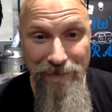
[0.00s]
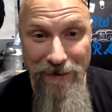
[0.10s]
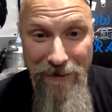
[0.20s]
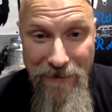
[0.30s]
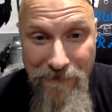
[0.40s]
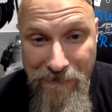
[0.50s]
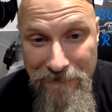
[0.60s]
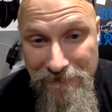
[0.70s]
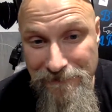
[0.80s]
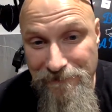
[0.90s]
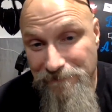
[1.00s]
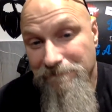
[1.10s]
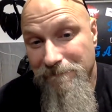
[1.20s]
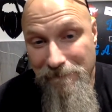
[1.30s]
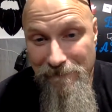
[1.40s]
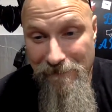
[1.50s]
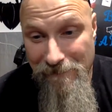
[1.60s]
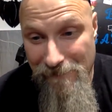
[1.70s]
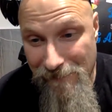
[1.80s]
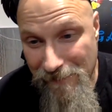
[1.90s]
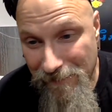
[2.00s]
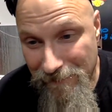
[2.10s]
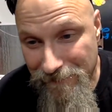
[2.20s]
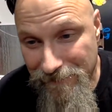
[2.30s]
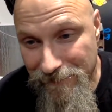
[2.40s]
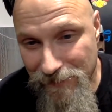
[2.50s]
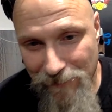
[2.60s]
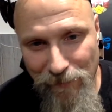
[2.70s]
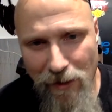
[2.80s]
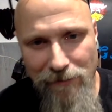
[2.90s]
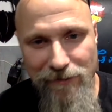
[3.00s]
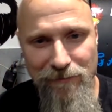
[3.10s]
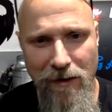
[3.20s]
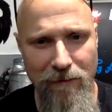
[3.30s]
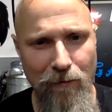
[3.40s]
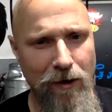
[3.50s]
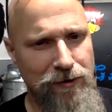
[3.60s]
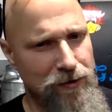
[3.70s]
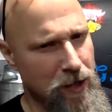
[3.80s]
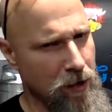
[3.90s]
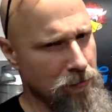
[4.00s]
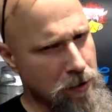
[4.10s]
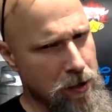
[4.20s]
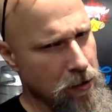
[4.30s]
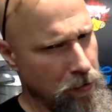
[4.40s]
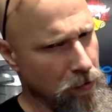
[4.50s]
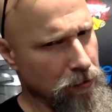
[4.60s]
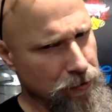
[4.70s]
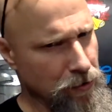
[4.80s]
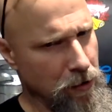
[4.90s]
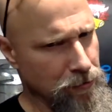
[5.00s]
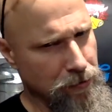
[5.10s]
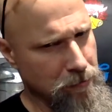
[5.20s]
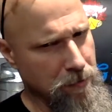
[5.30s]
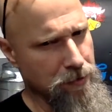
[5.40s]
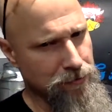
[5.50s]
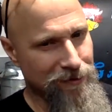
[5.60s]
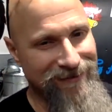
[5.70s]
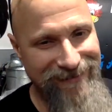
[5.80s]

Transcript: You know, some doctor's probably watching now. Early signs of dementia.